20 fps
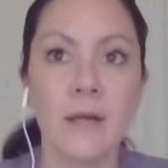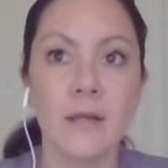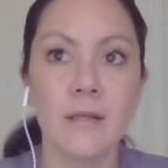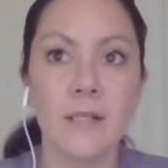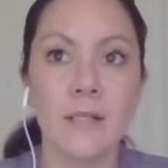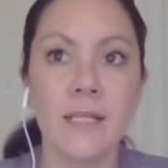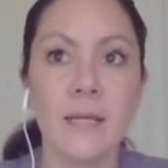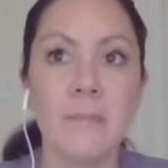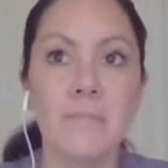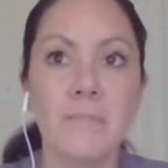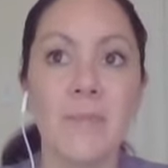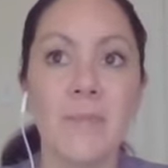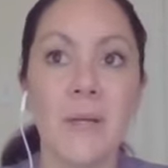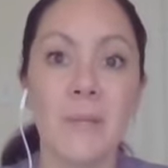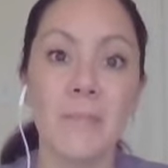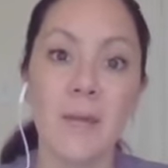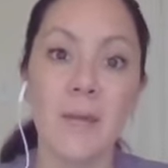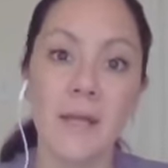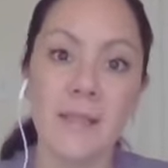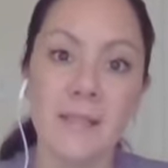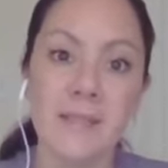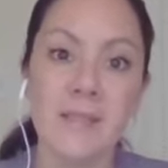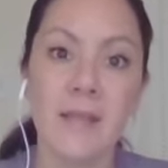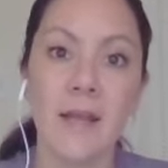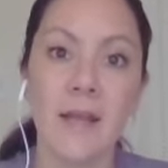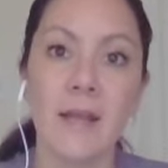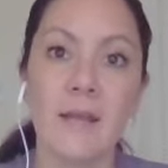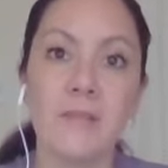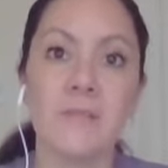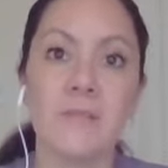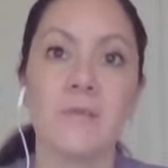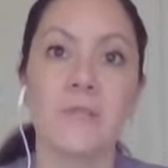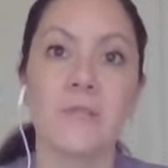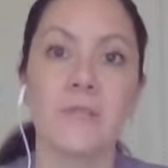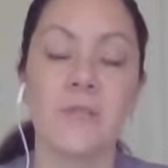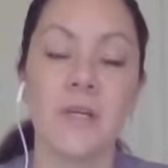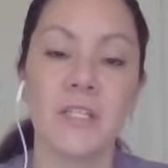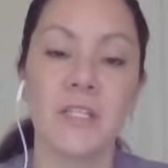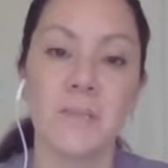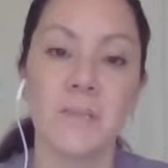get bit by these cats or
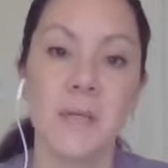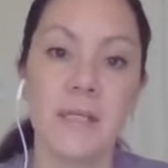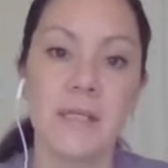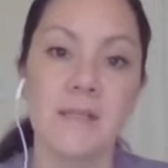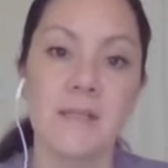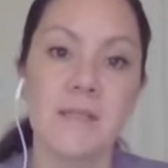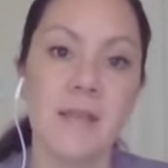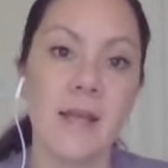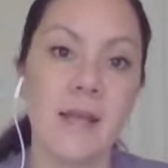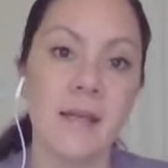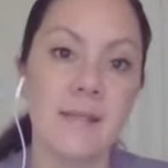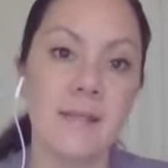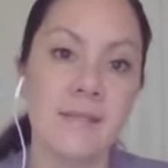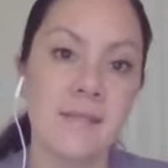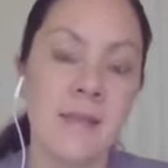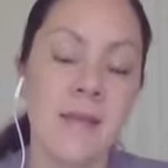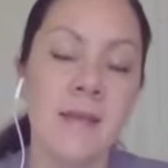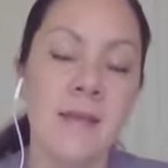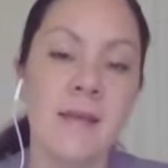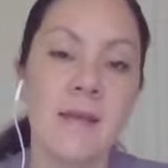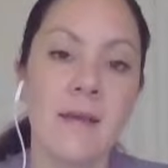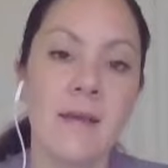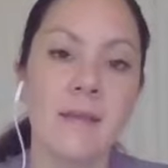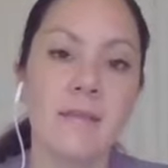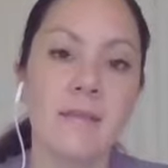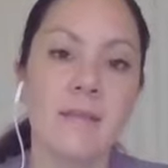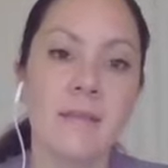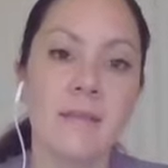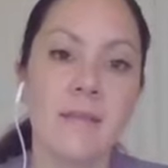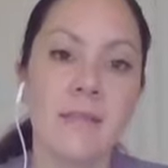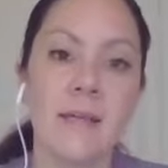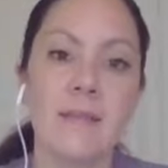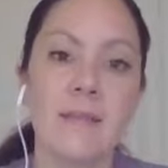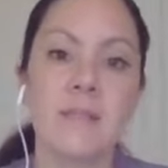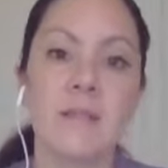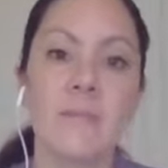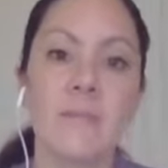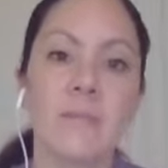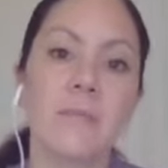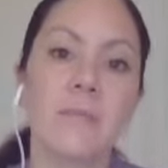scratched by these cats, and then they end
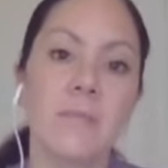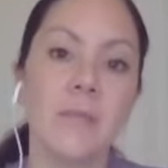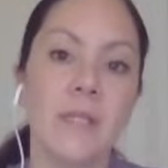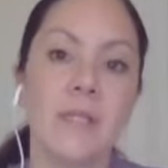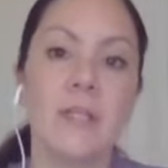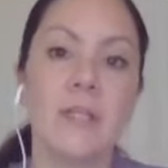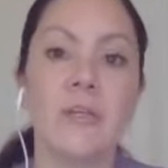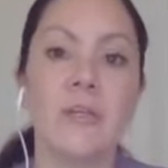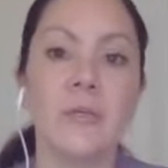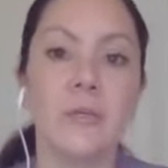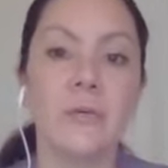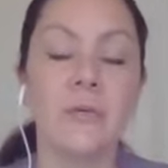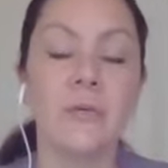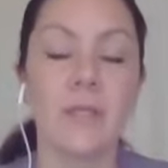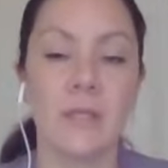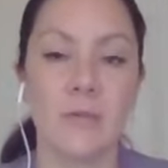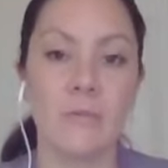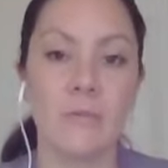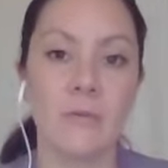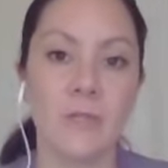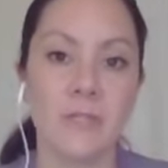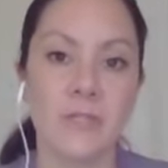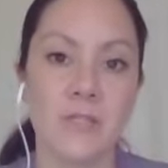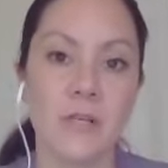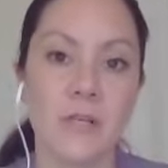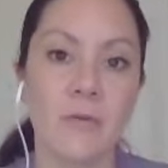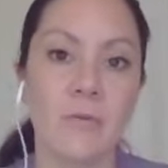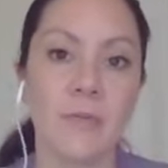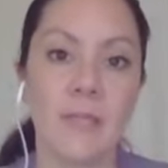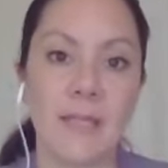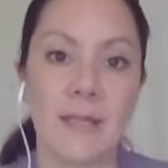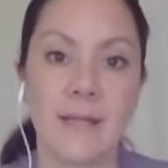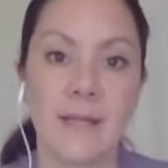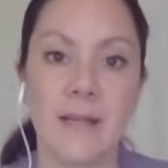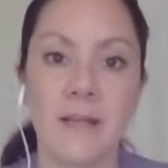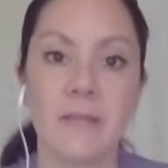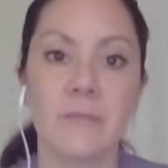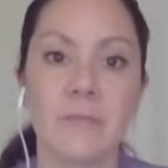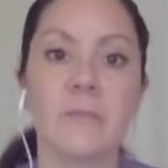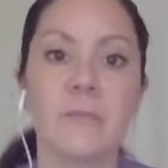up in BQ, and we're stuck with that
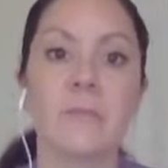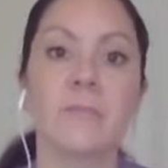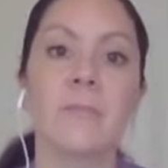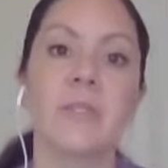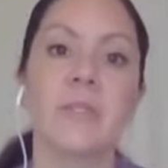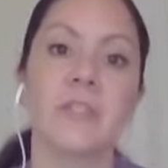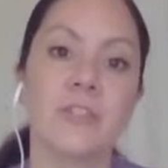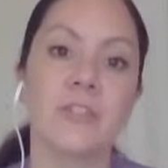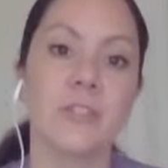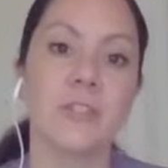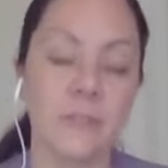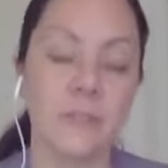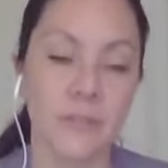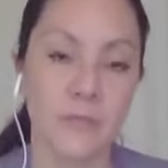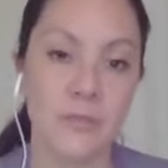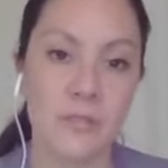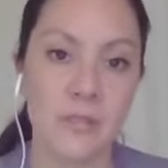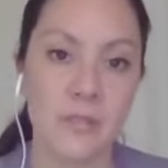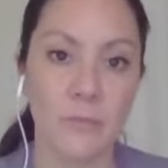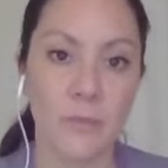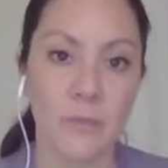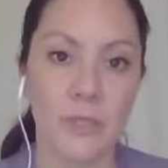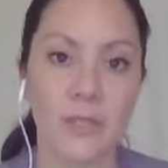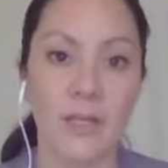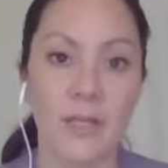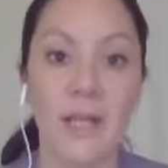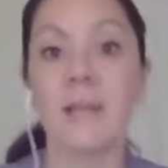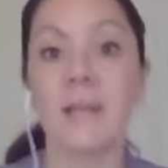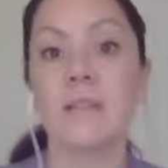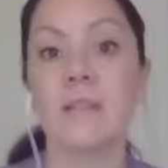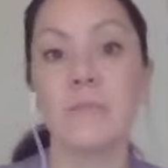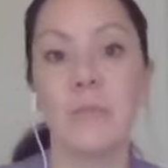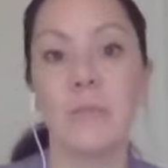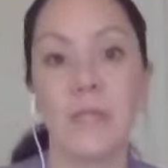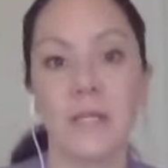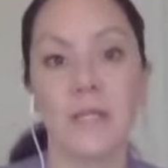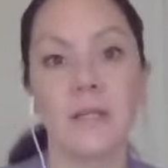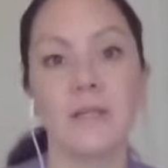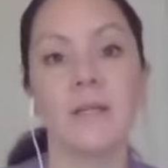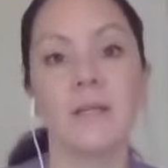animal being sheltered somewhere and
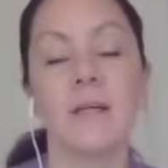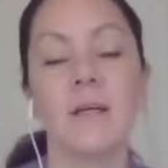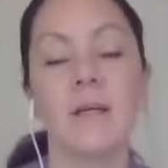being